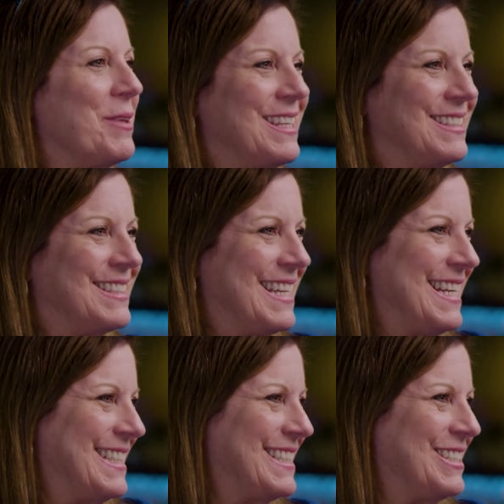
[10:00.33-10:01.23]
of these
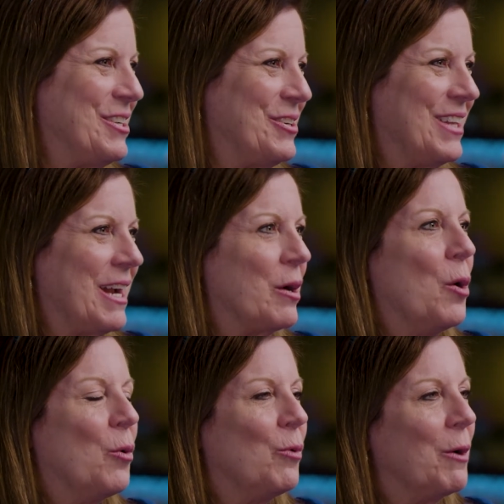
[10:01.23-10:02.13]
things, like
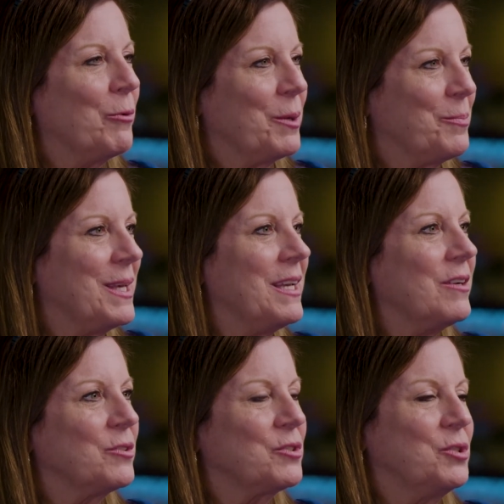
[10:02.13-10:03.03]
what would
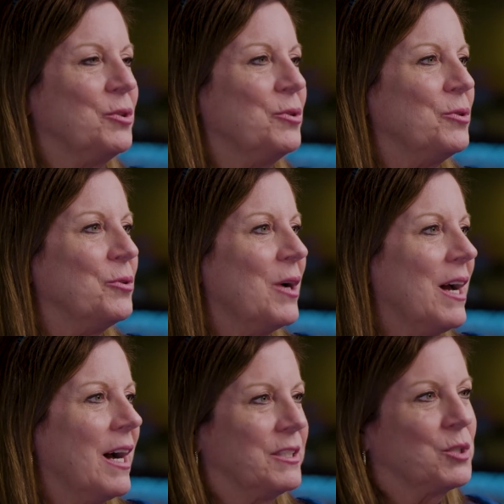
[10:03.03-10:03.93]
appeal to
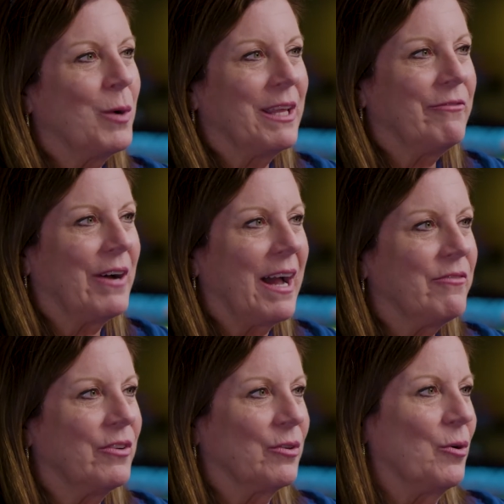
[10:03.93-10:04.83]
a
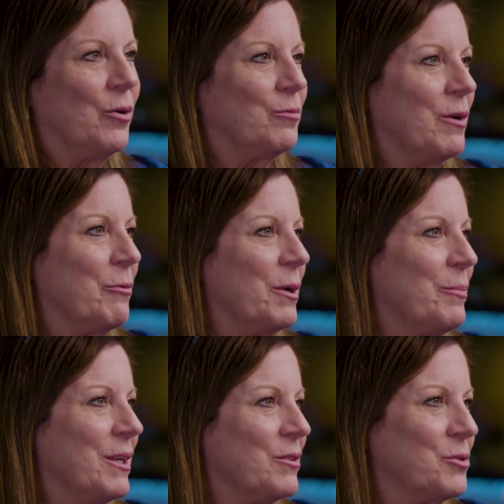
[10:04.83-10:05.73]
25-year-old, what would
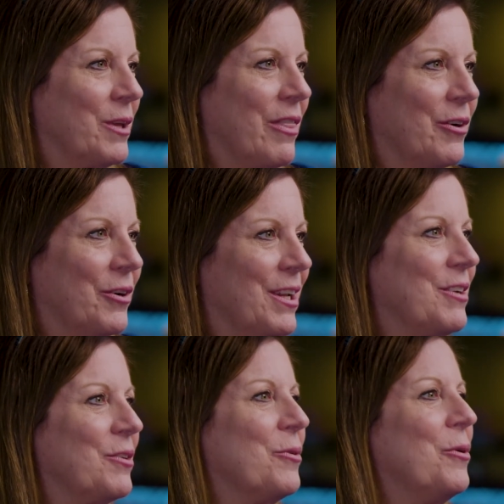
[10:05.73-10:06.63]
appeal to a
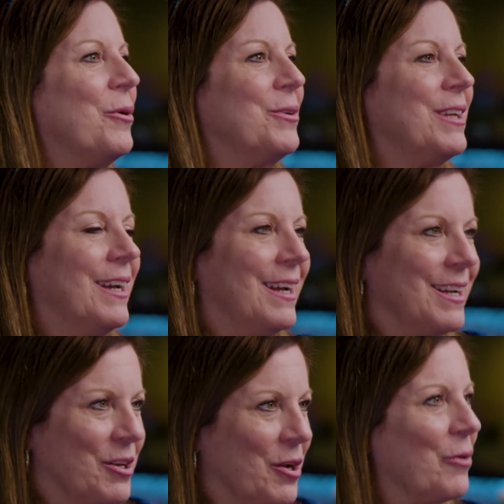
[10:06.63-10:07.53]
30-year-old,
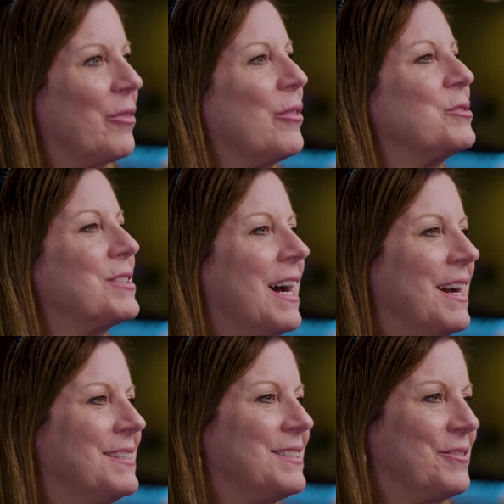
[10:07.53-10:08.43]
those
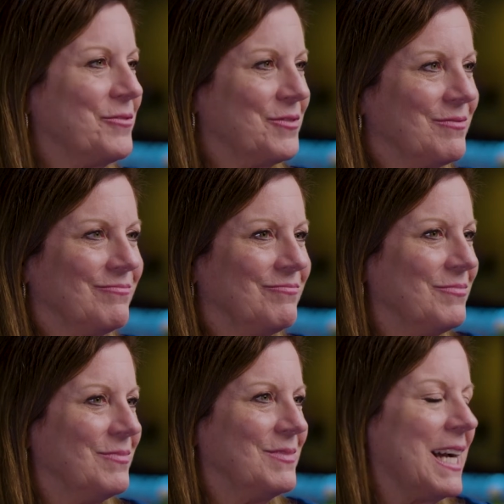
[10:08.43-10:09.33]
kinds of
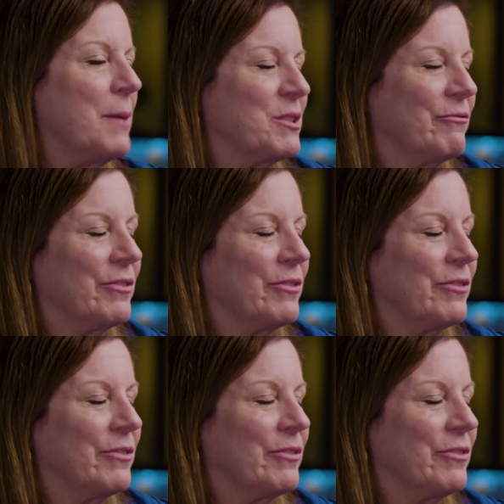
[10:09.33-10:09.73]
types of